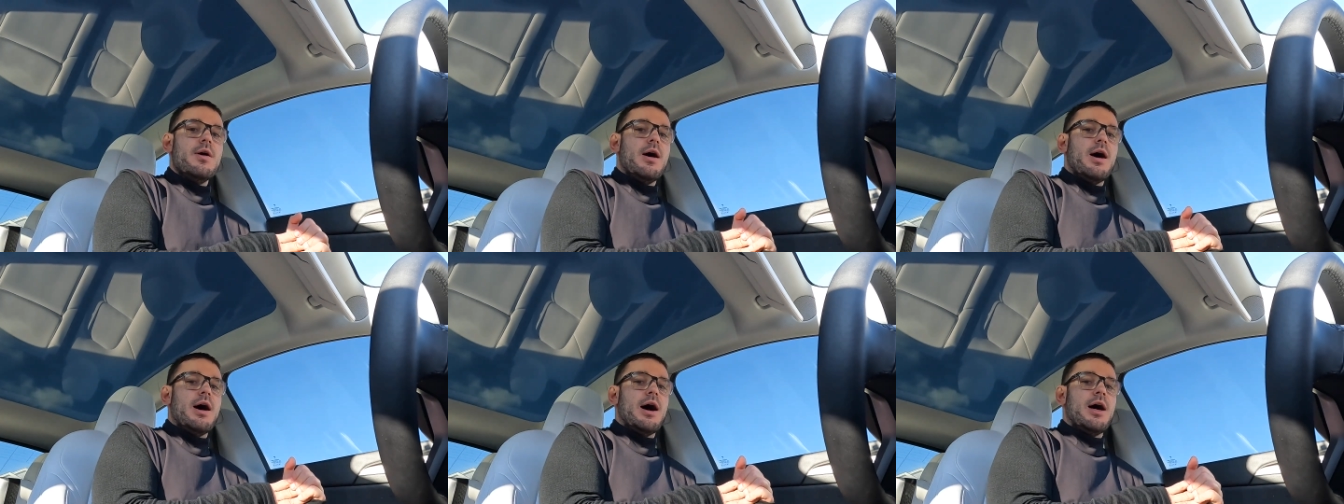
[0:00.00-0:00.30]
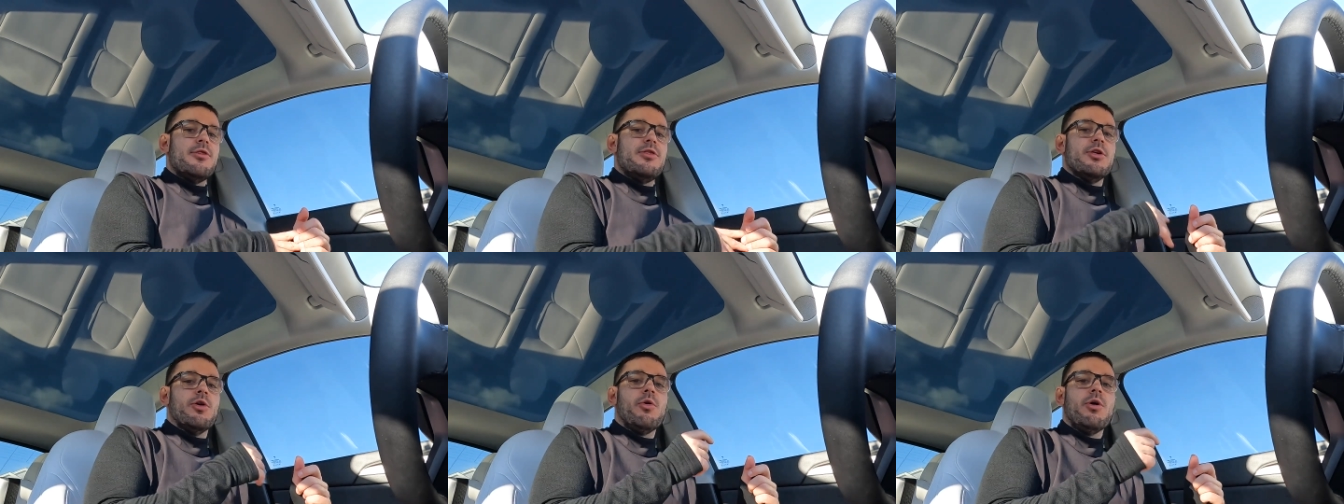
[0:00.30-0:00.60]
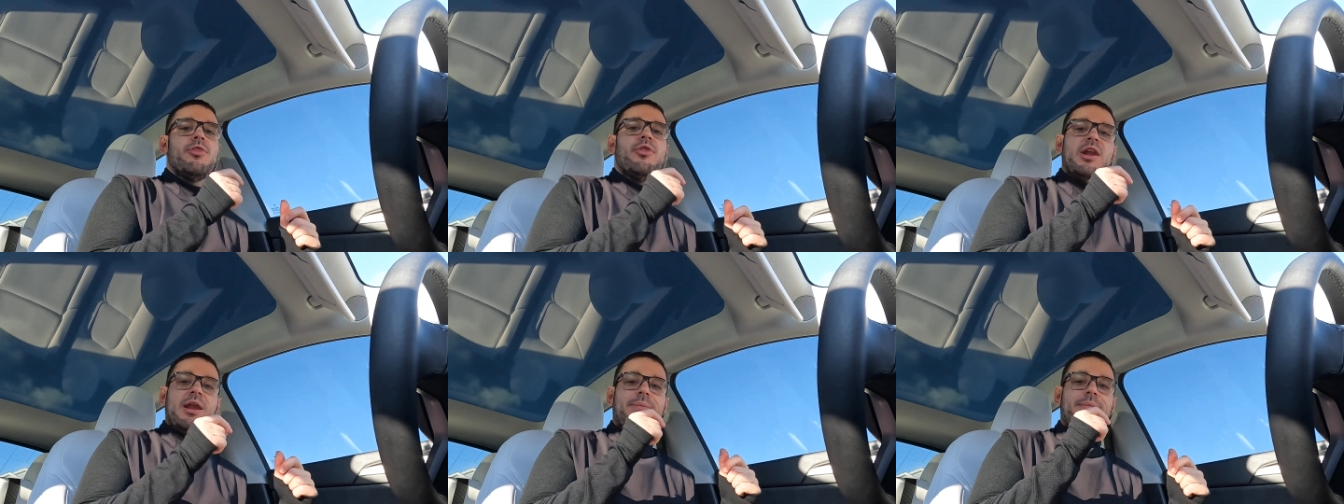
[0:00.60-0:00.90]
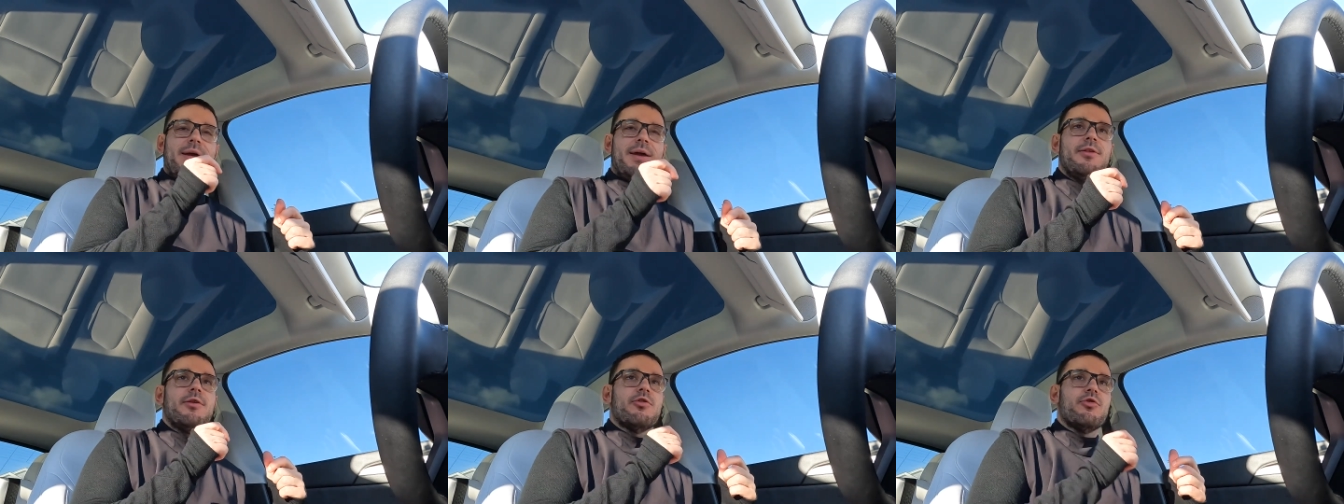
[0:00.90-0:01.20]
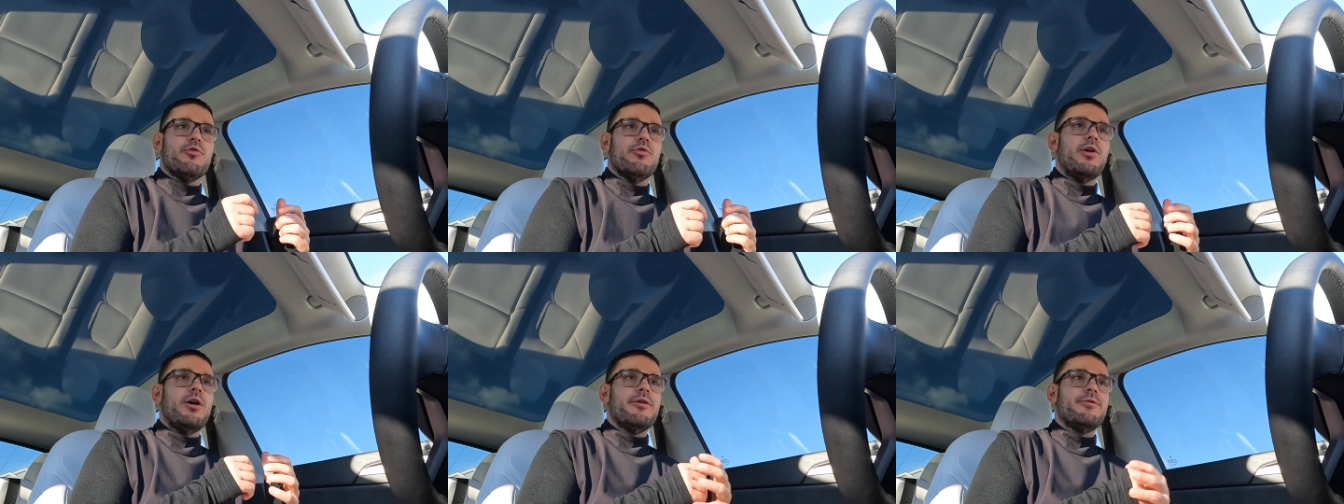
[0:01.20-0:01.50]
The only thing that made
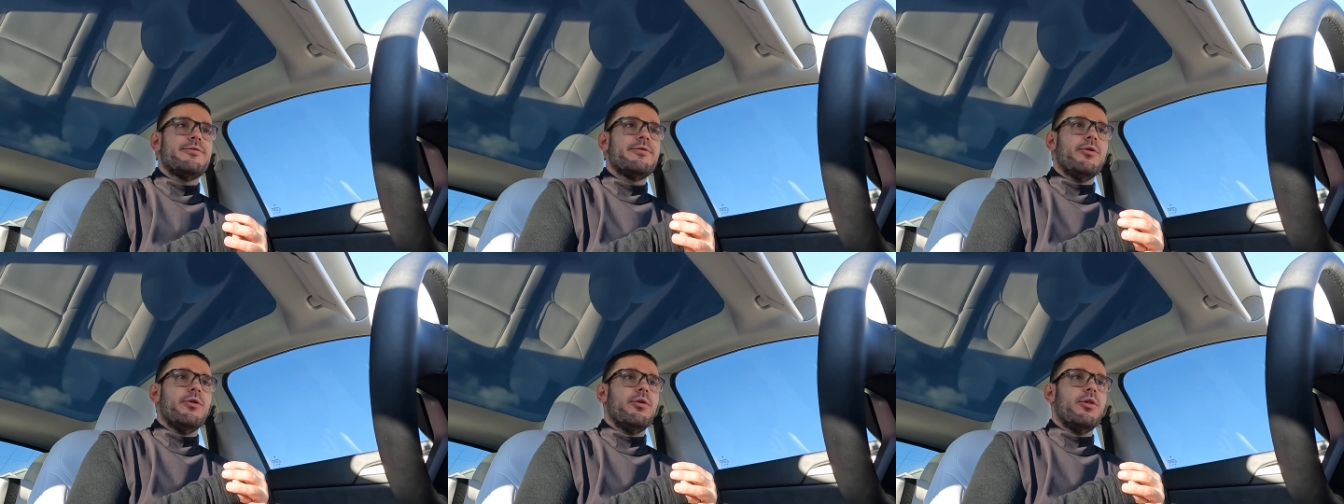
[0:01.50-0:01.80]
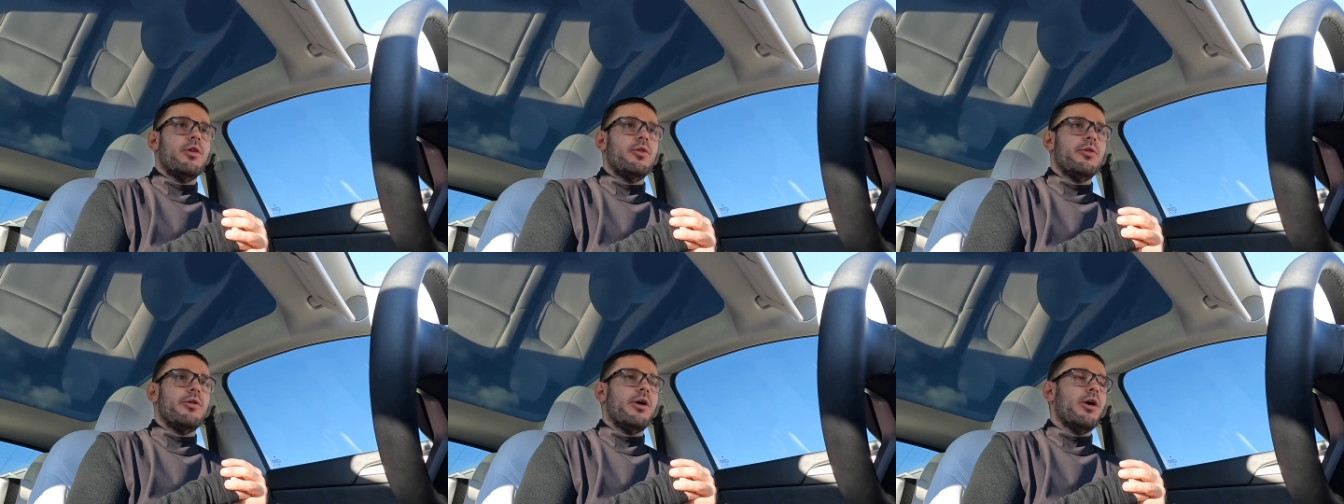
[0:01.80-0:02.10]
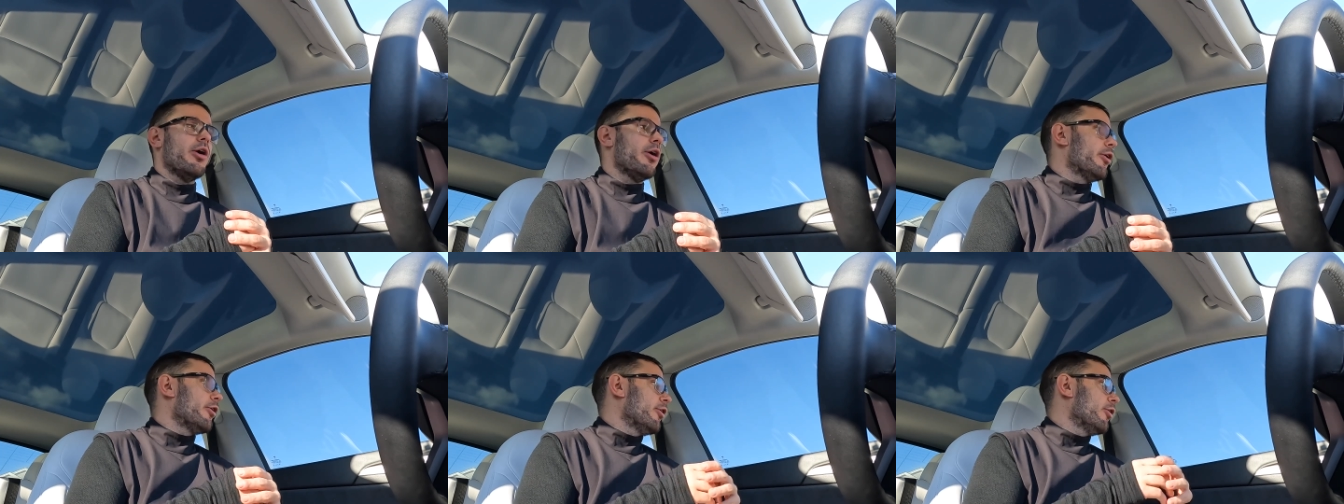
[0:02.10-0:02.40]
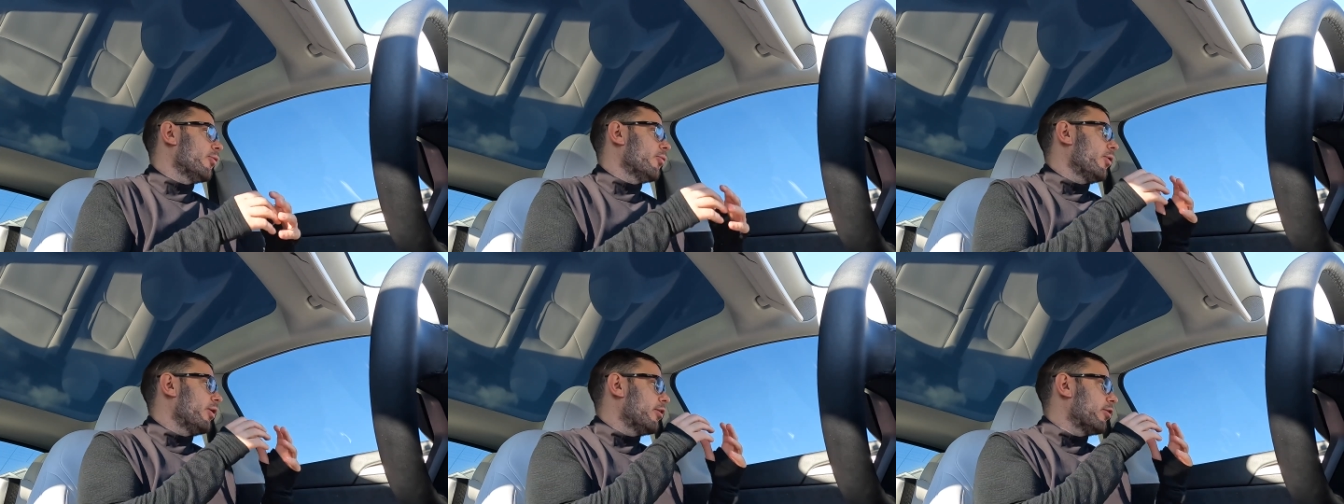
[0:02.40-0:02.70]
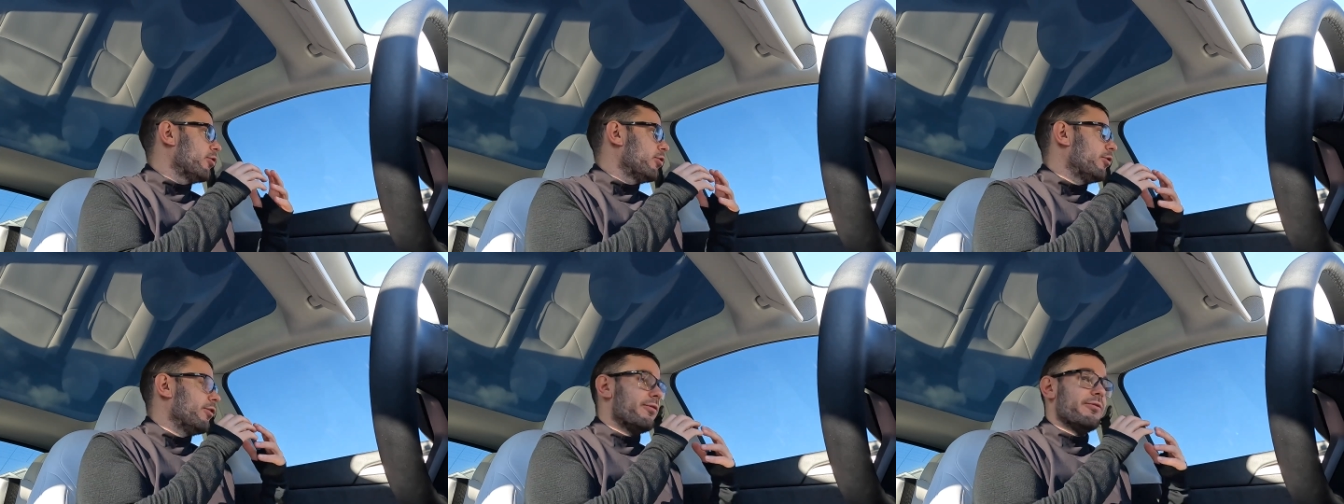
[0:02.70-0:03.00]
this run feel harder
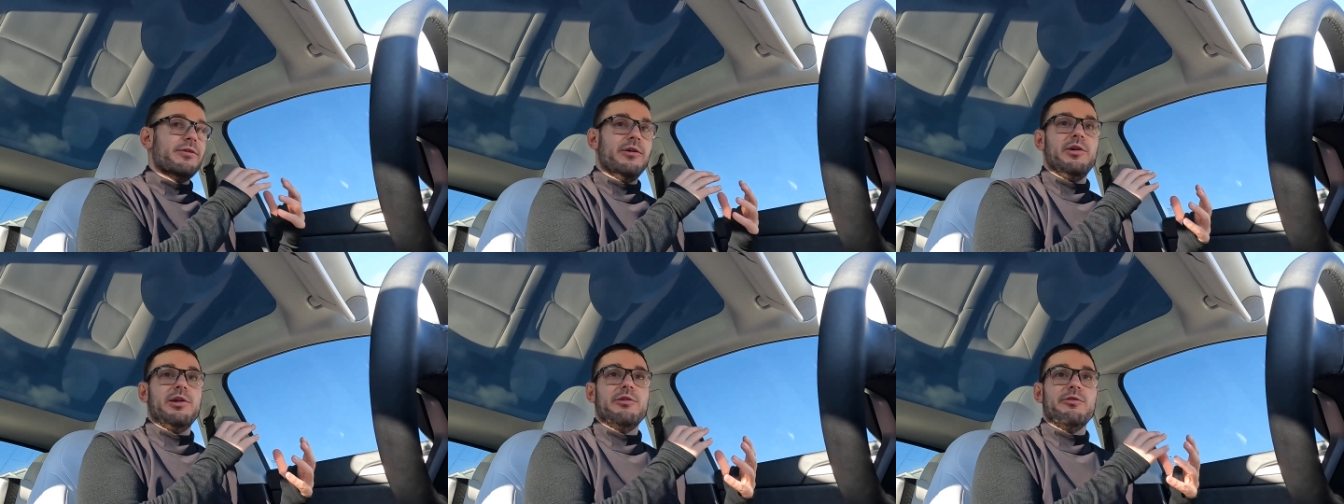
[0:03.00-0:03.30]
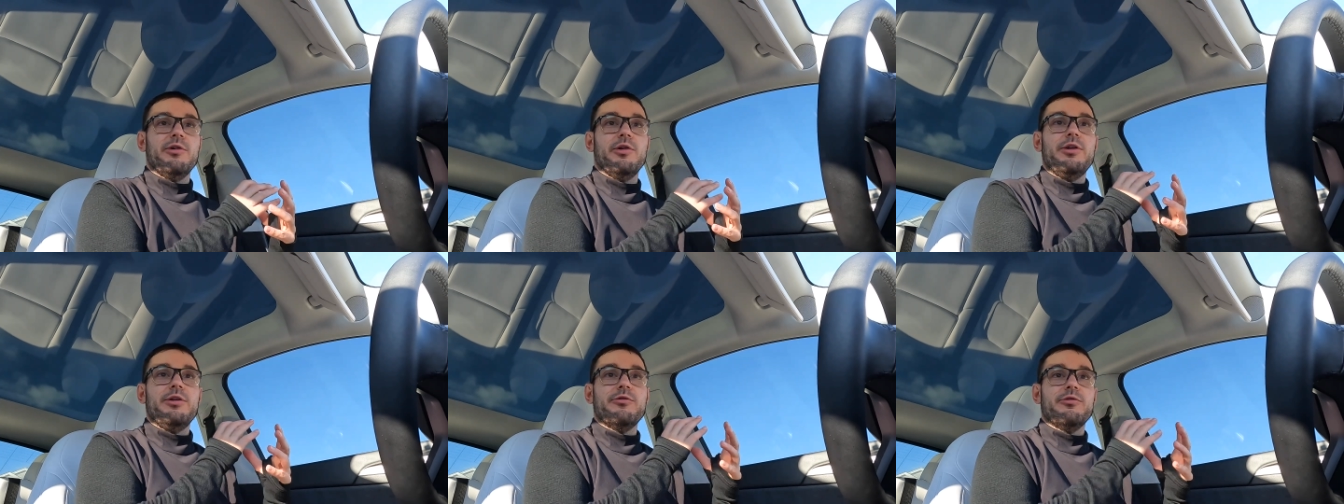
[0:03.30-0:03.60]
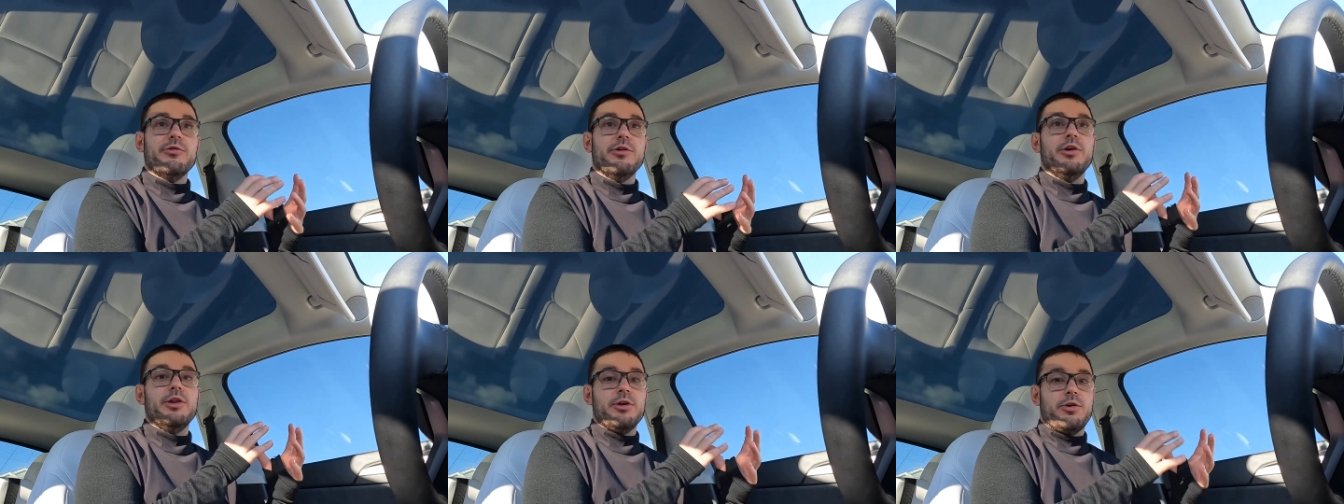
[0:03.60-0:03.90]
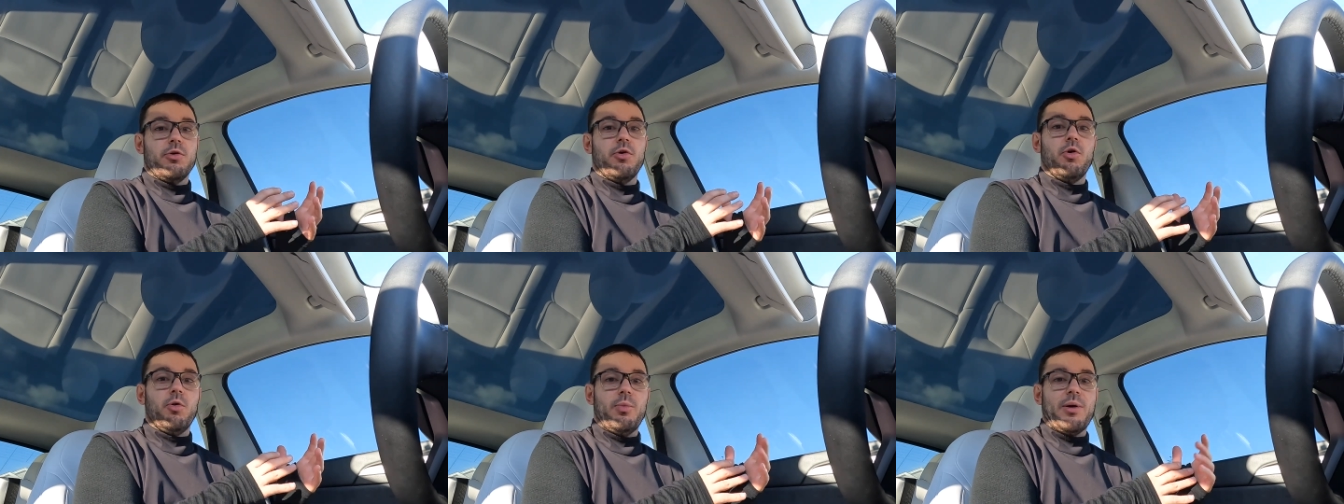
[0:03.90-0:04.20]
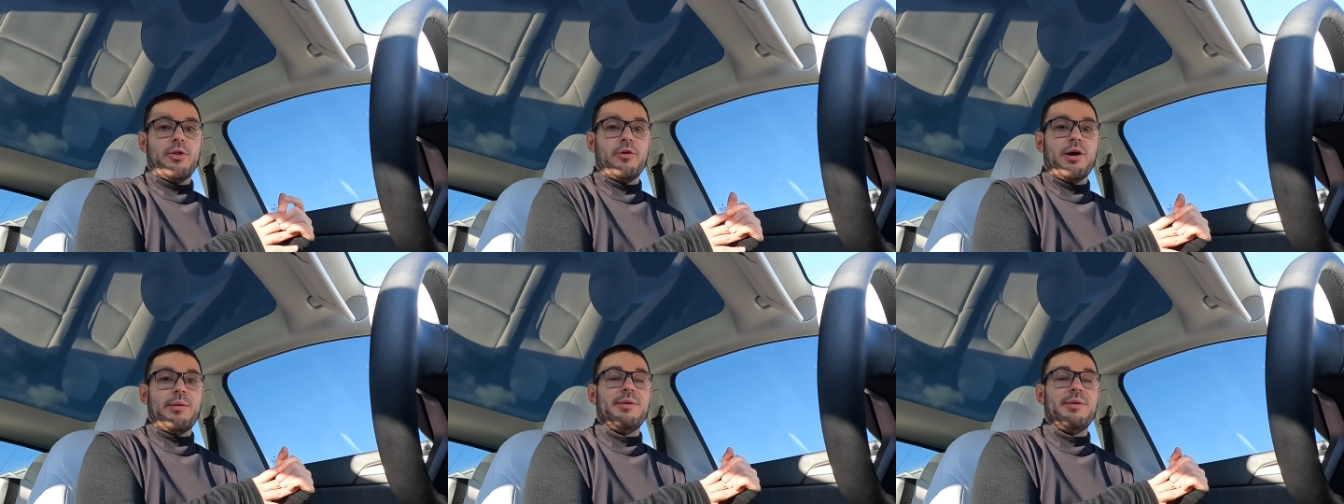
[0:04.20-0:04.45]
was the really, really, really cold weather.